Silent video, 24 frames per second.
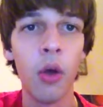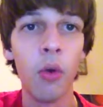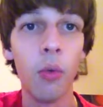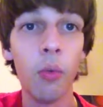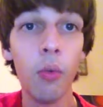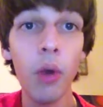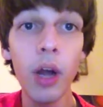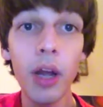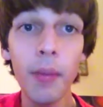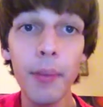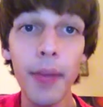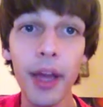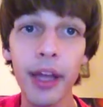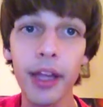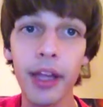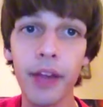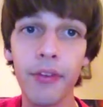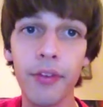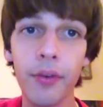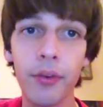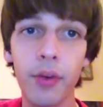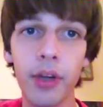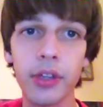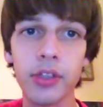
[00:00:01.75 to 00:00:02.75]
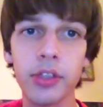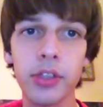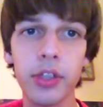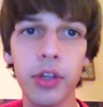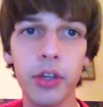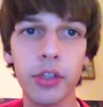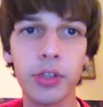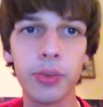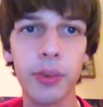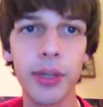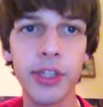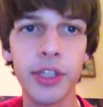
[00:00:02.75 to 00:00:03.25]
Welcome back everyone to
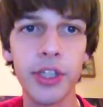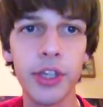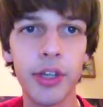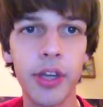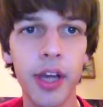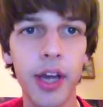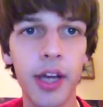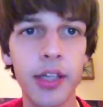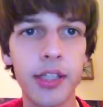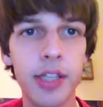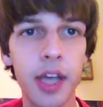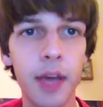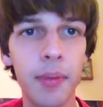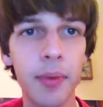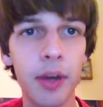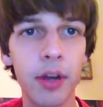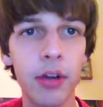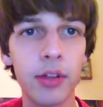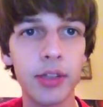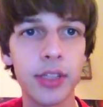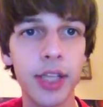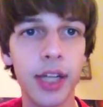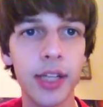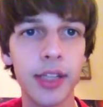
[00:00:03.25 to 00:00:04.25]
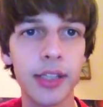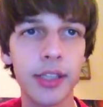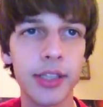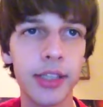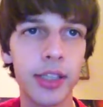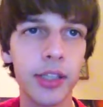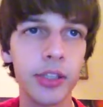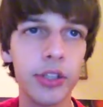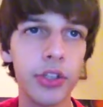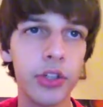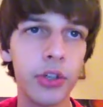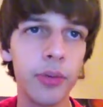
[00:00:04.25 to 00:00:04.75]
ThoseYGOguys. I'm your host
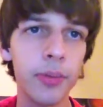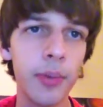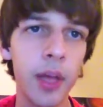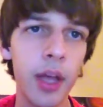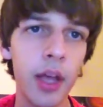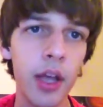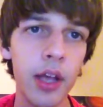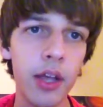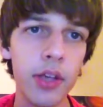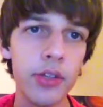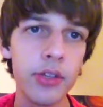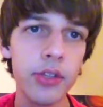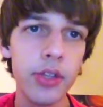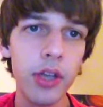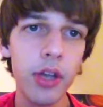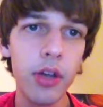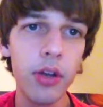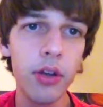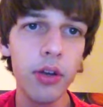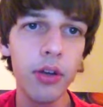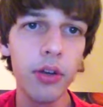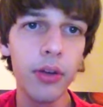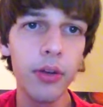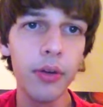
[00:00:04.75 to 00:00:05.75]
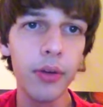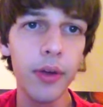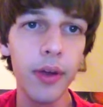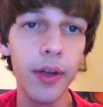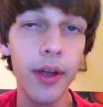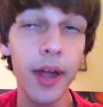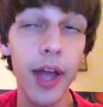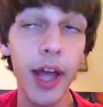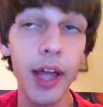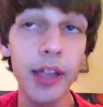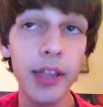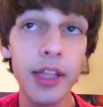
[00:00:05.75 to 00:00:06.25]
Alessandro. So
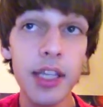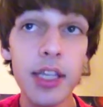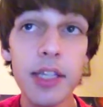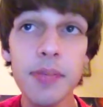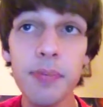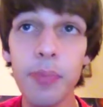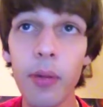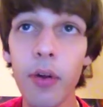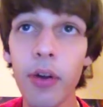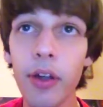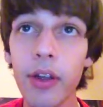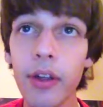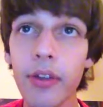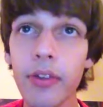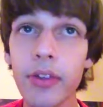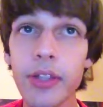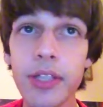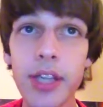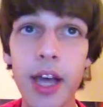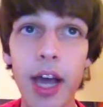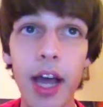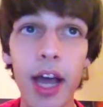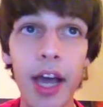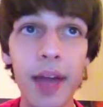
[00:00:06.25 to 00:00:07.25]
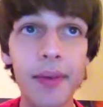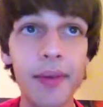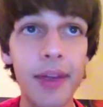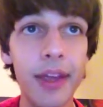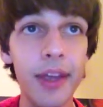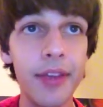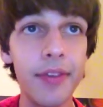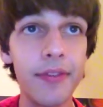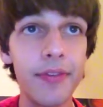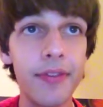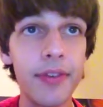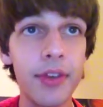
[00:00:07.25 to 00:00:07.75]
at this point in time,
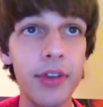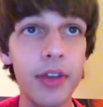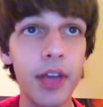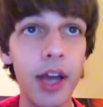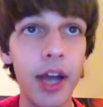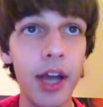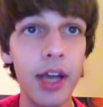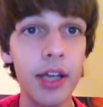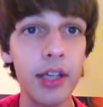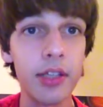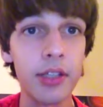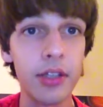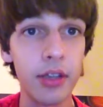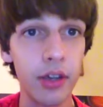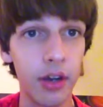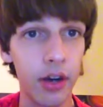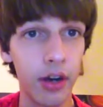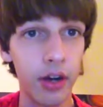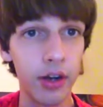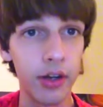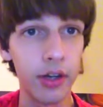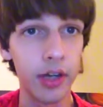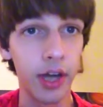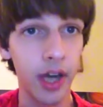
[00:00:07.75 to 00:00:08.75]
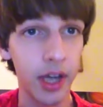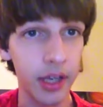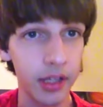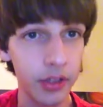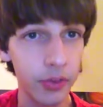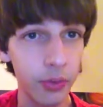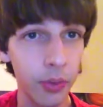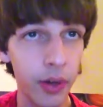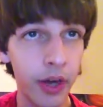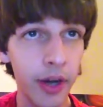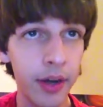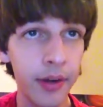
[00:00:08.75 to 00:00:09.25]
if you guys are not
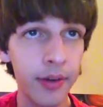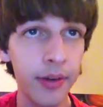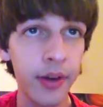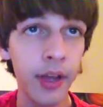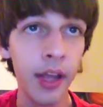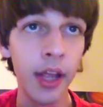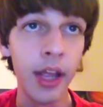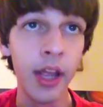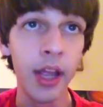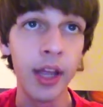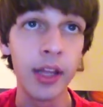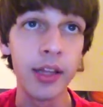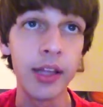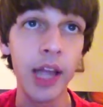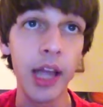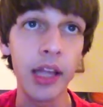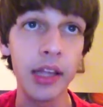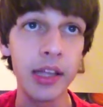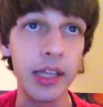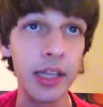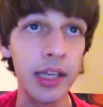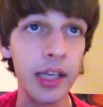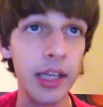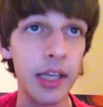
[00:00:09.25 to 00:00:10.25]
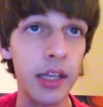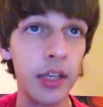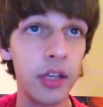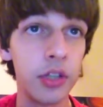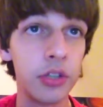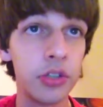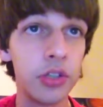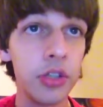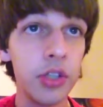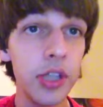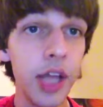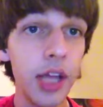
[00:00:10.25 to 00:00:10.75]
aware that the
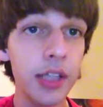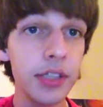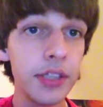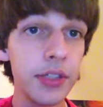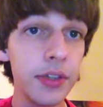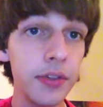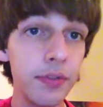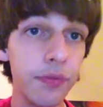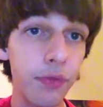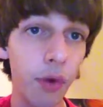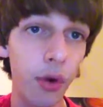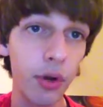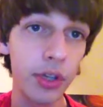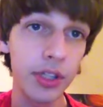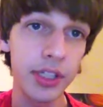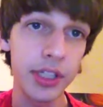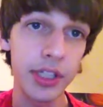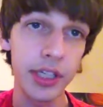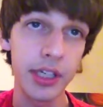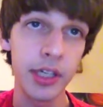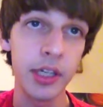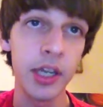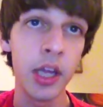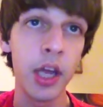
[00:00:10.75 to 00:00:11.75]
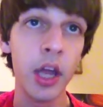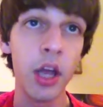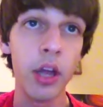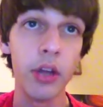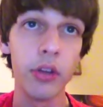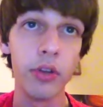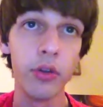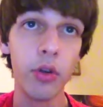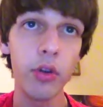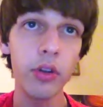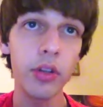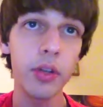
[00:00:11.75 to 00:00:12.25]
2014
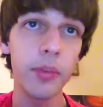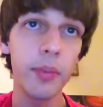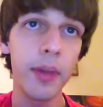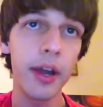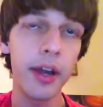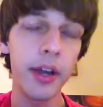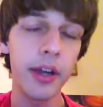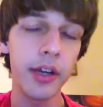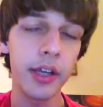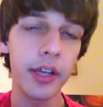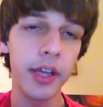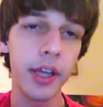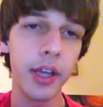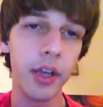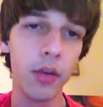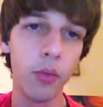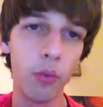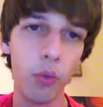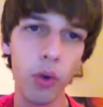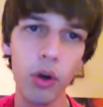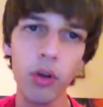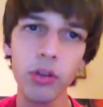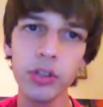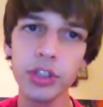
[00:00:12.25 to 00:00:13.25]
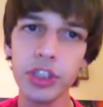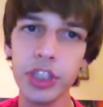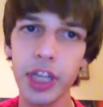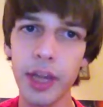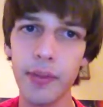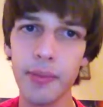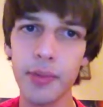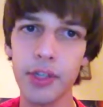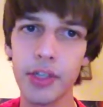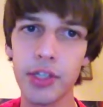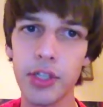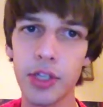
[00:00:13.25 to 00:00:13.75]
North American World
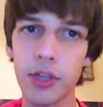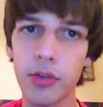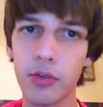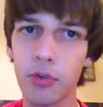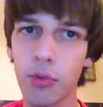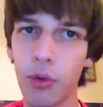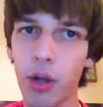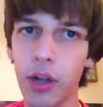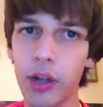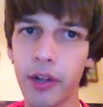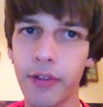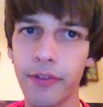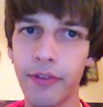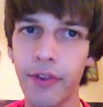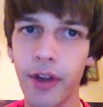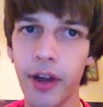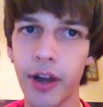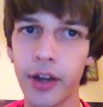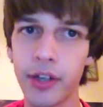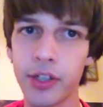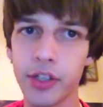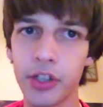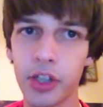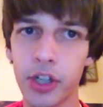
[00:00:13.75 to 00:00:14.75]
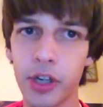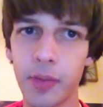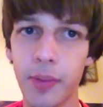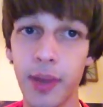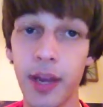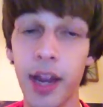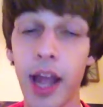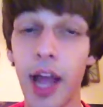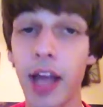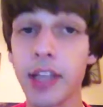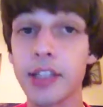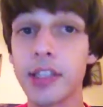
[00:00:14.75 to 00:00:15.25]
Championship Qualifier
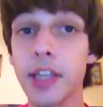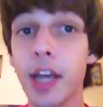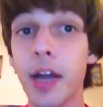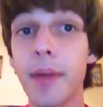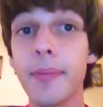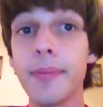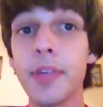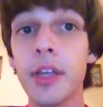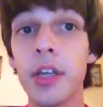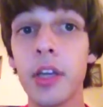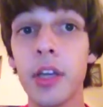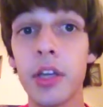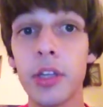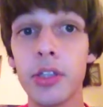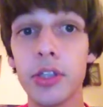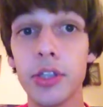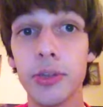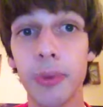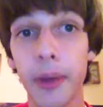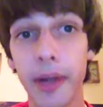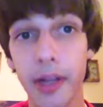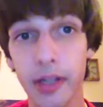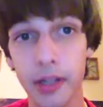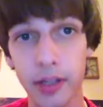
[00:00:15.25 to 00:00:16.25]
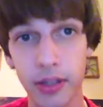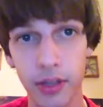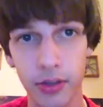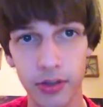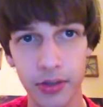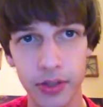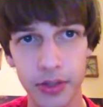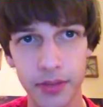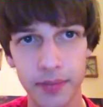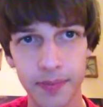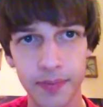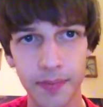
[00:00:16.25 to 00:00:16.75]
Tournament has come to a
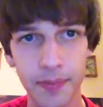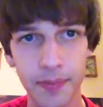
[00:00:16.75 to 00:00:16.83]
close.